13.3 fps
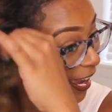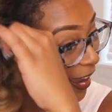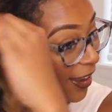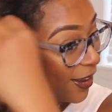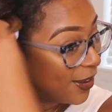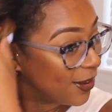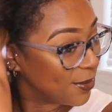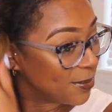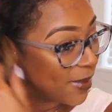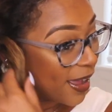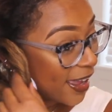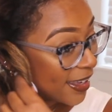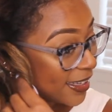Oh
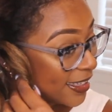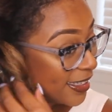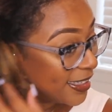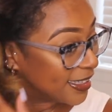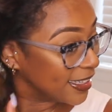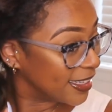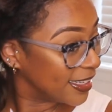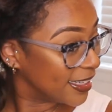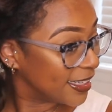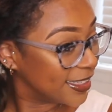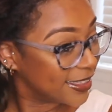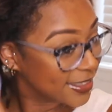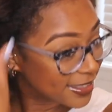my
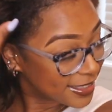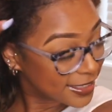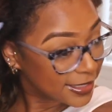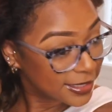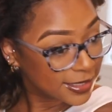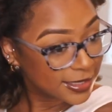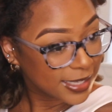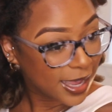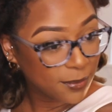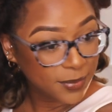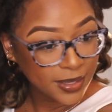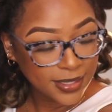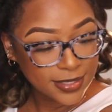goodness.
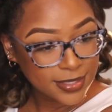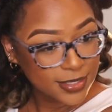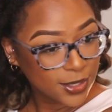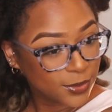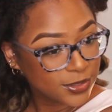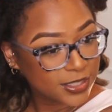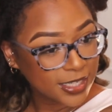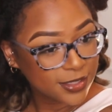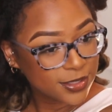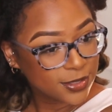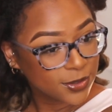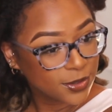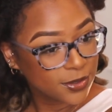I'm being so
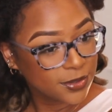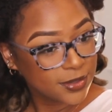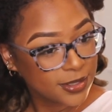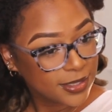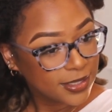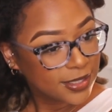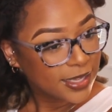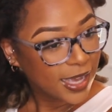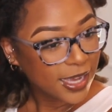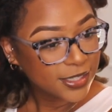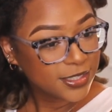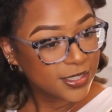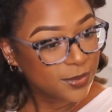gentle.
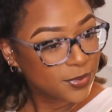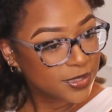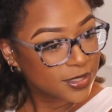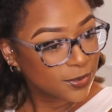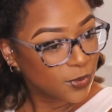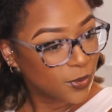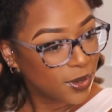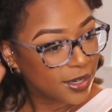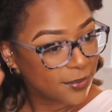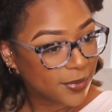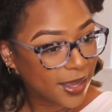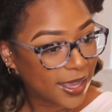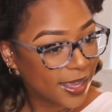I should have put some oil
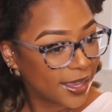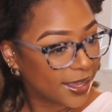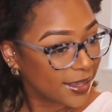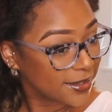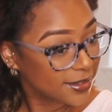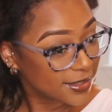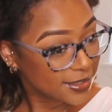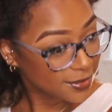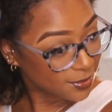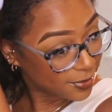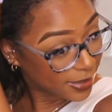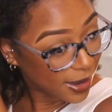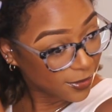in my hands,
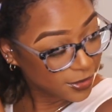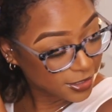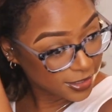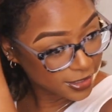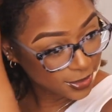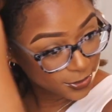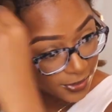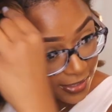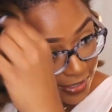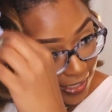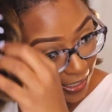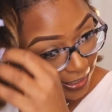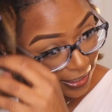but I was just too
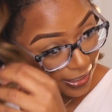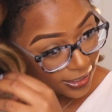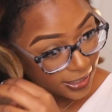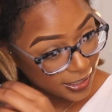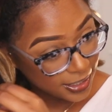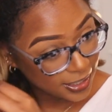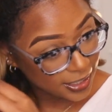excited.